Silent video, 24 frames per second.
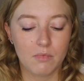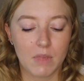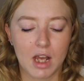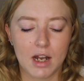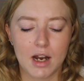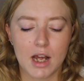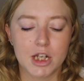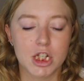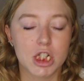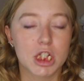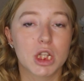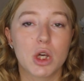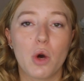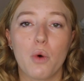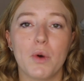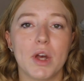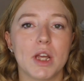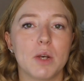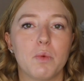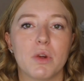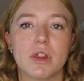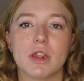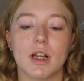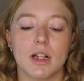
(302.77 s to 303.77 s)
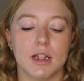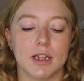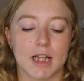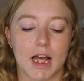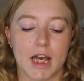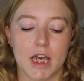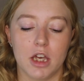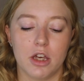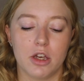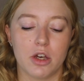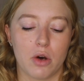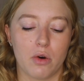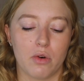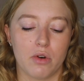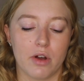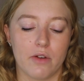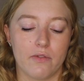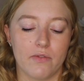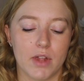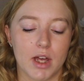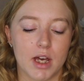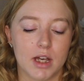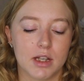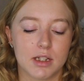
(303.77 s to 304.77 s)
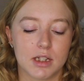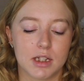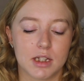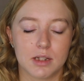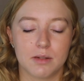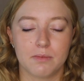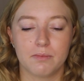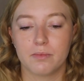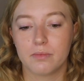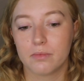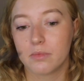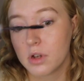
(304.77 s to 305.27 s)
And I just go in with a light coat of this.